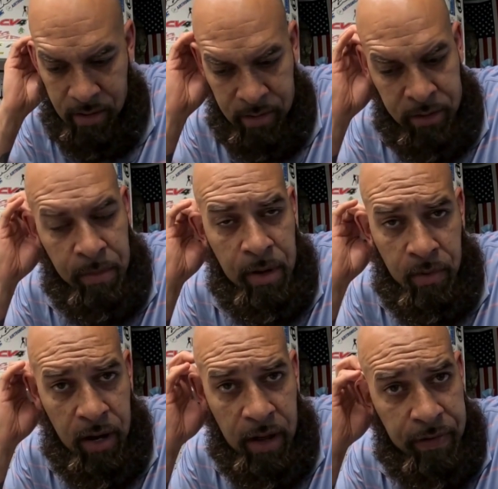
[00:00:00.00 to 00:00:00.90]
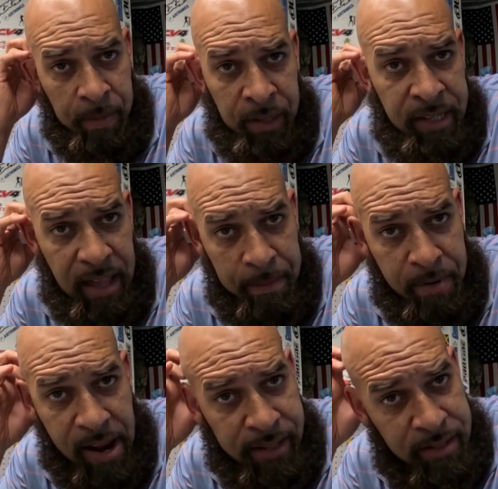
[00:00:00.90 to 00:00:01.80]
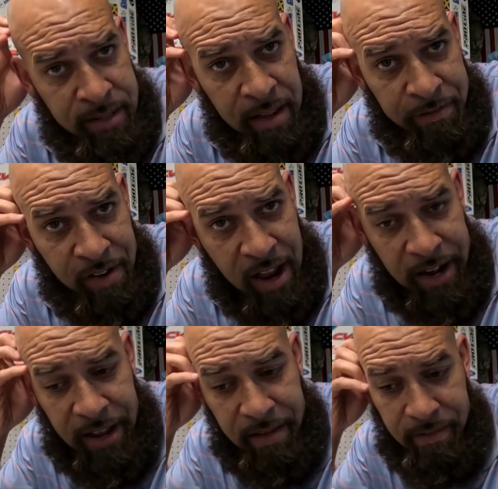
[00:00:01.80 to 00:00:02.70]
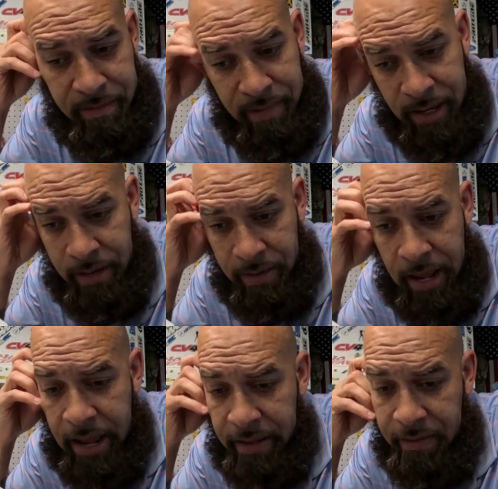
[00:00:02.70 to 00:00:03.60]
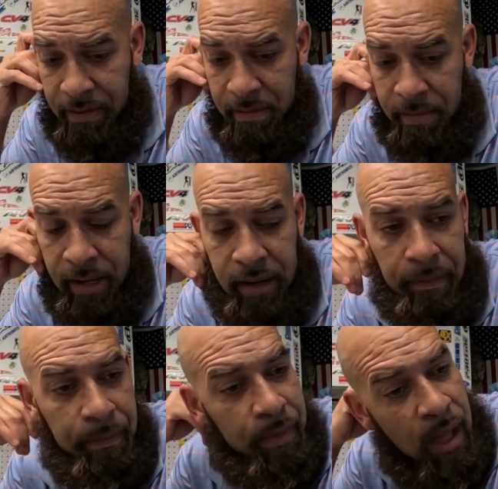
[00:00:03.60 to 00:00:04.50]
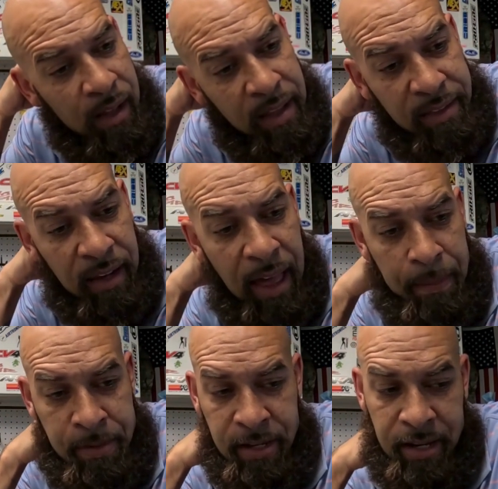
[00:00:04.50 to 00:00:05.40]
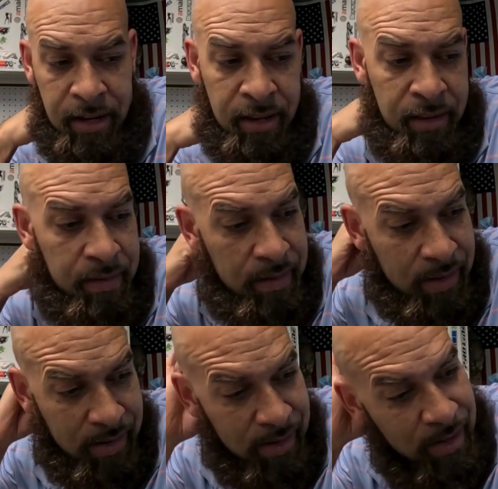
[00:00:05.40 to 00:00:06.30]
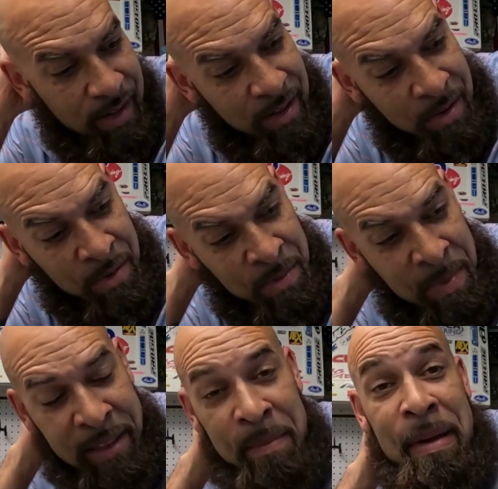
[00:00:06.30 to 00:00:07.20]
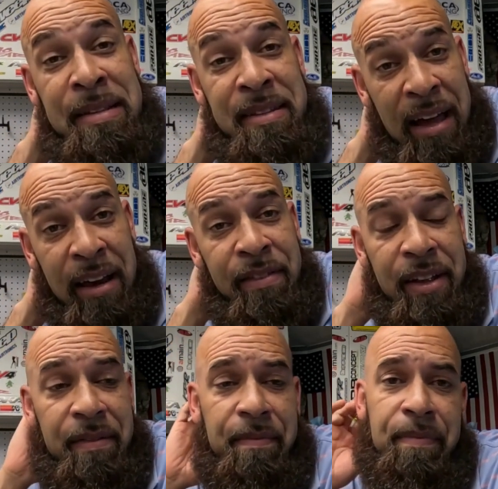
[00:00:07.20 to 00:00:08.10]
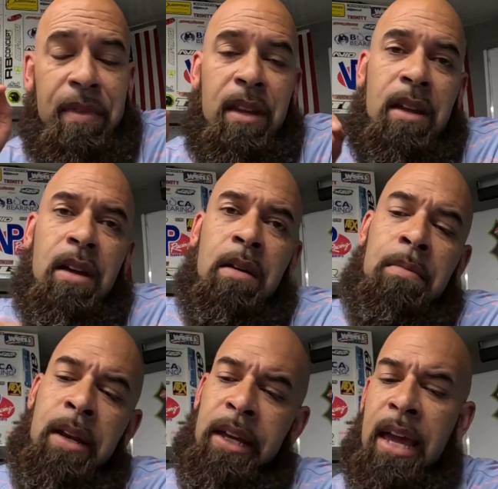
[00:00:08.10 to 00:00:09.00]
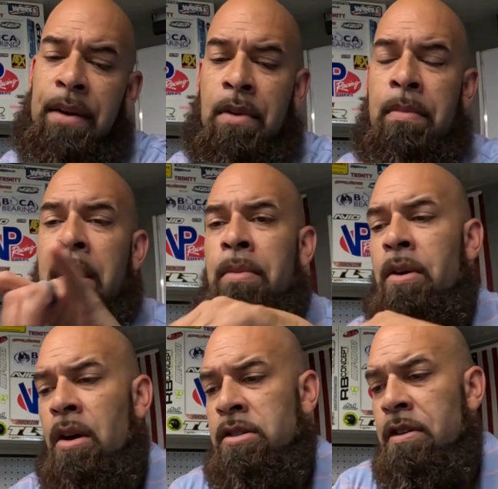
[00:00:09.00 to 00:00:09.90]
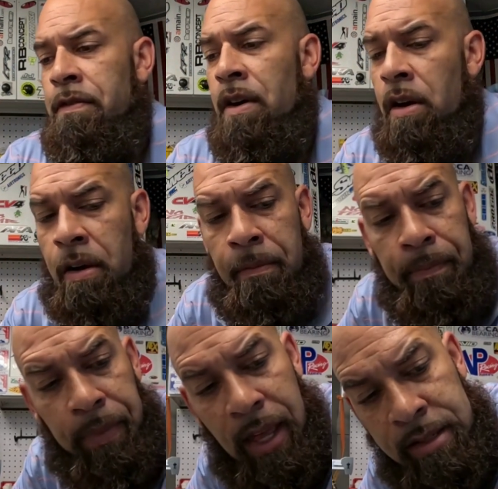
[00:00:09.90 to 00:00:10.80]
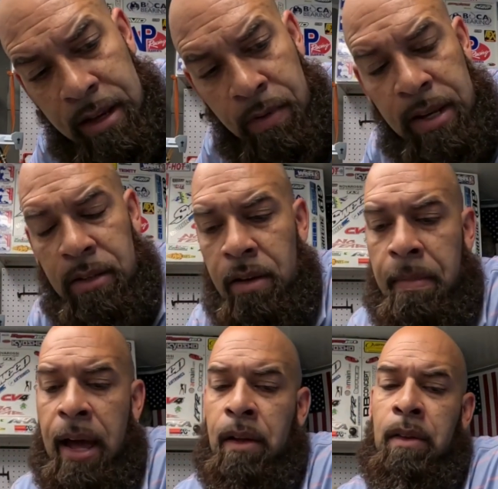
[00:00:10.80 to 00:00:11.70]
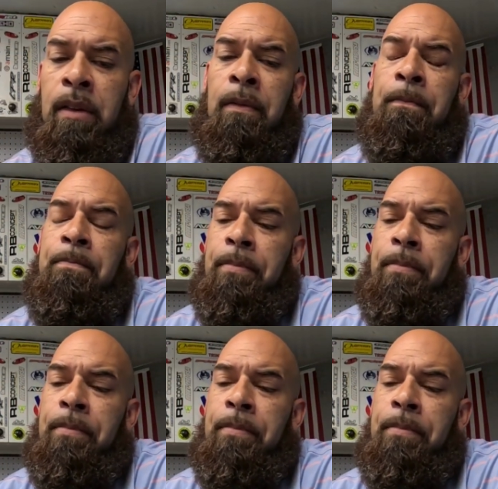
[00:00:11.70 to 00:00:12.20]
It's gonna be rough. I'm gonna need that practice that Friday, I know that, but I'll get the laps in and we'll make the best out of it. But again, remember, RC Farm has their Race on the Mountain,